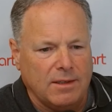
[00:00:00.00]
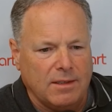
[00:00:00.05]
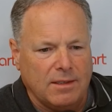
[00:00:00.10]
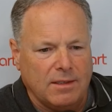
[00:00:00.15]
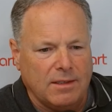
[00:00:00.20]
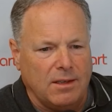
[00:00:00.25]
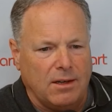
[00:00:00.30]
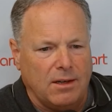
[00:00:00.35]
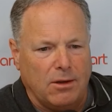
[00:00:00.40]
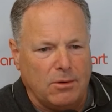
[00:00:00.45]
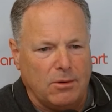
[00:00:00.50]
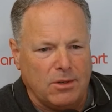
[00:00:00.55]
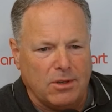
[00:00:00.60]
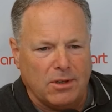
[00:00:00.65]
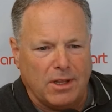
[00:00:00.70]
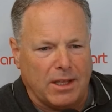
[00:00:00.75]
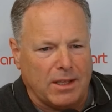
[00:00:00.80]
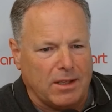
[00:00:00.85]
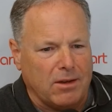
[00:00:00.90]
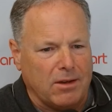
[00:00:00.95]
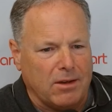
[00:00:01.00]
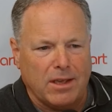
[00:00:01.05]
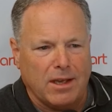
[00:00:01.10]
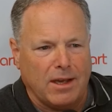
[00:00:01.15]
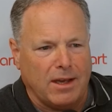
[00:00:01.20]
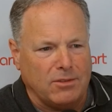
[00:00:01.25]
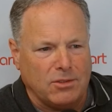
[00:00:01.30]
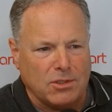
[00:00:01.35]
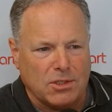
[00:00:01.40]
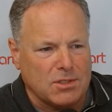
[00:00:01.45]
you know, you're like, oh yeah,
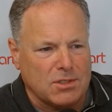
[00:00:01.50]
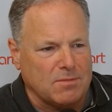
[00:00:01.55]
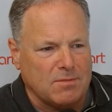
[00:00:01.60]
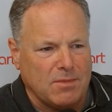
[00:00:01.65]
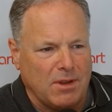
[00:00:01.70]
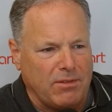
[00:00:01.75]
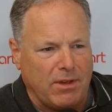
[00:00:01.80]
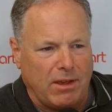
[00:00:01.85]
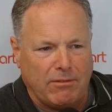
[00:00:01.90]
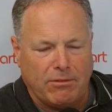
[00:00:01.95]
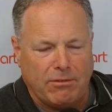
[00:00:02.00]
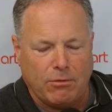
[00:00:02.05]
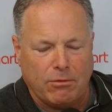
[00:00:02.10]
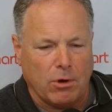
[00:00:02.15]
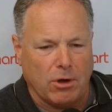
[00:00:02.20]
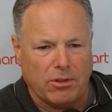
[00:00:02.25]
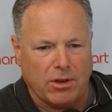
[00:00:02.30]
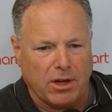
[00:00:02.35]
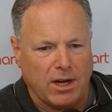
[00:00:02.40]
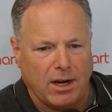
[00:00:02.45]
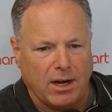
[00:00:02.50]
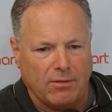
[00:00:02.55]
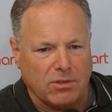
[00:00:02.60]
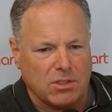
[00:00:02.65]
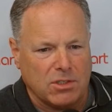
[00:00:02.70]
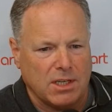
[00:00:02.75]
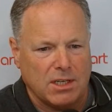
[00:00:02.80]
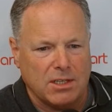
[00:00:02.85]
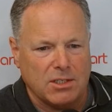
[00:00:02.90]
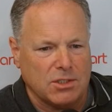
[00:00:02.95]
I just I've had four other
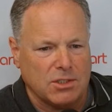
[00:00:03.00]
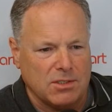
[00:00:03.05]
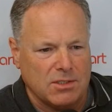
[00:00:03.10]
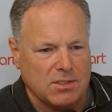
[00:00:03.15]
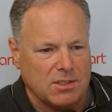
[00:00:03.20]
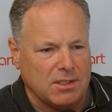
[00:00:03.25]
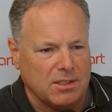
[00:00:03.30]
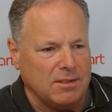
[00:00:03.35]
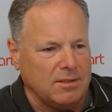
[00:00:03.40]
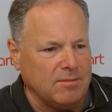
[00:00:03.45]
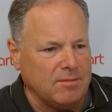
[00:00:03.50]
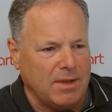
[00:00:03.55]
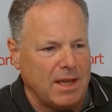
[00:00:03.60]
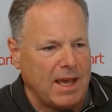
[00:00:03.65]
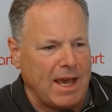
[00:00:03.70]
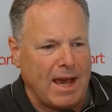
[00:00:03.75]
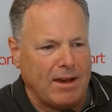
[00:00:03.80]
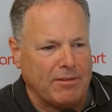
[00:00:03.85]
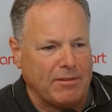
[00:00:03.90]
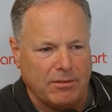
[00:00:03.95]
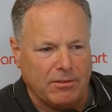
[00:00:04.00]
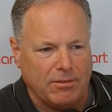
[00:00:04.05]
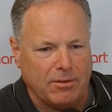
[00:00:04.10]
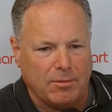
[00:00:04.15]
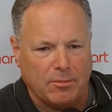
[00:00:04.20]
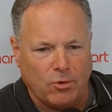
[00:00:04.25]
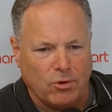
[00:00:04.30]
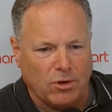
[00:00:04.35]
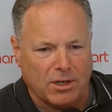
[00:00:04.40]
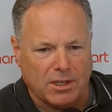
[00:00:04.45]
conversations and half of
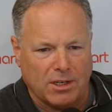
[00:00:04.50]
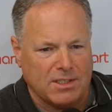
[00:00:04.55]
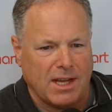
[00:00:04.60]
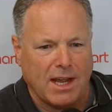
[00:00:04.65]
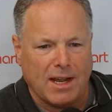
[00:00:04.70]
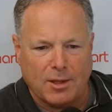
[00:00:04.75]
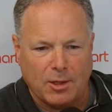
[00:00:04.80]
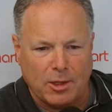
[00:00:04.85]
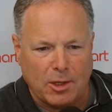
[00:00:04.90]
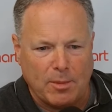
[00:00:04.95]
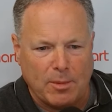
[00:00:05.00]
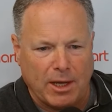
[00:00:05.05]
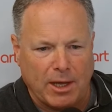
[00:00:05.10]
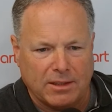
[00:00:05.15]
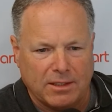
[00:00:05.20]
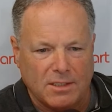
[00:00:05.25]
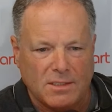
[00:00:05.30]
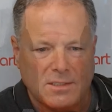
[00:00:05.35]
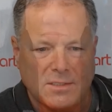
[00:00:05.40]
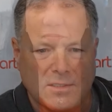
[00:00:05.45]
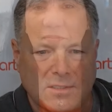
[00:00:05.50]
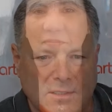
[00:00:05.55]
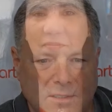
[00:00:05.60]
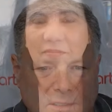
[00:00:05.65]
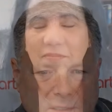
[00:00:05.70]
them were exactly about this.